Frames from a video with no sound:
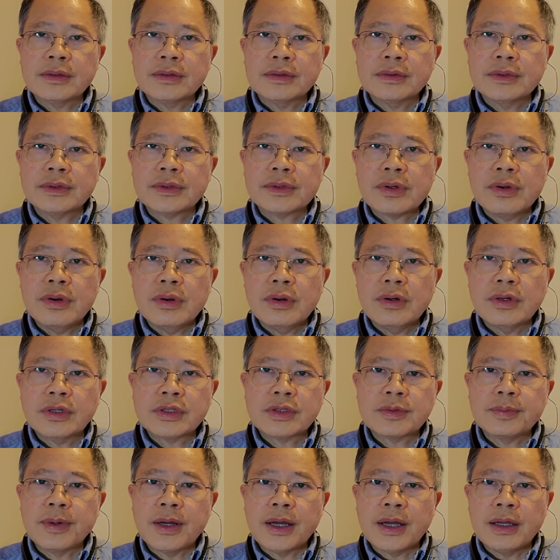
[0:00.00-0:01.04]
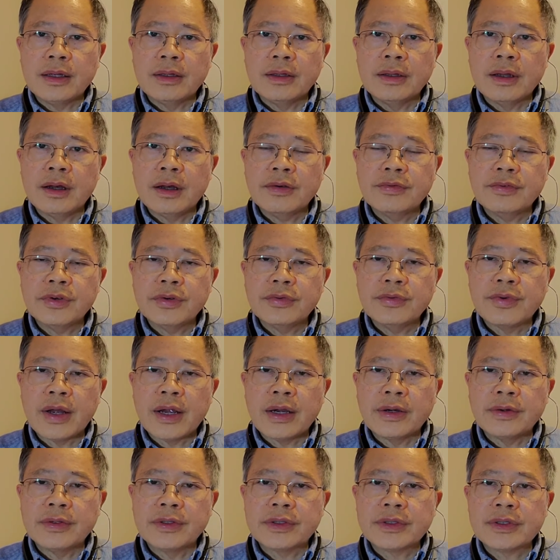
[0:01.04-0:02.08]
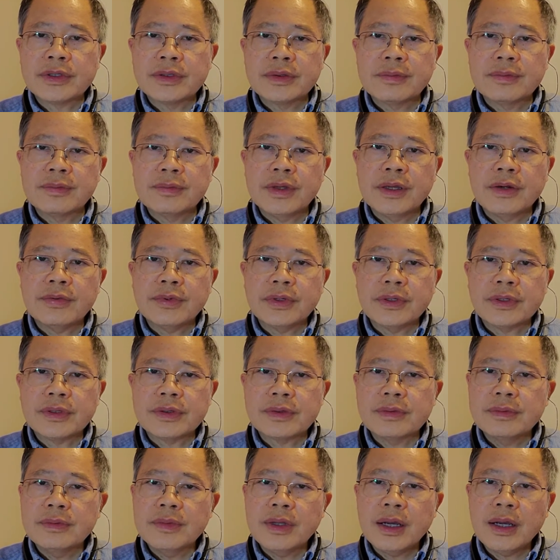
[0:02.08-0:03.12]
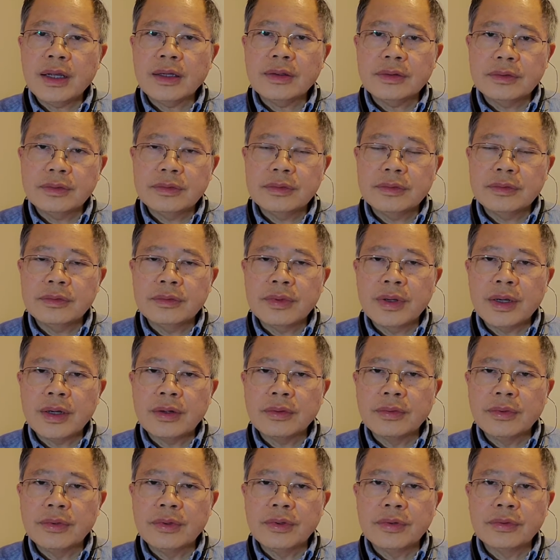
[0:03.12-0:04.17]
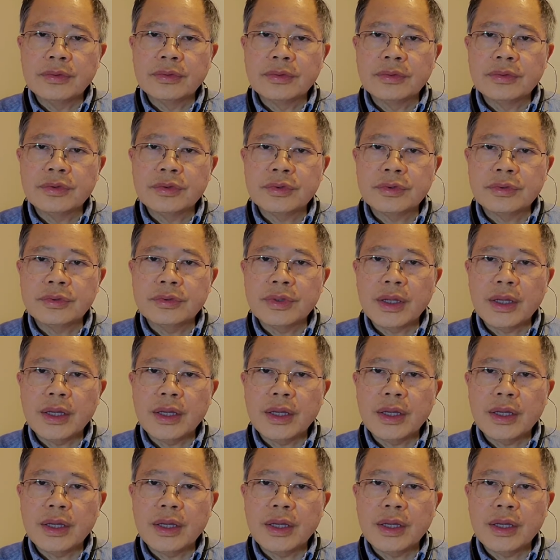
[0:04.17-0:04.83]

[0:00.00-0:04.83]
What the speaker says: was caused by a novel virus that was not well known to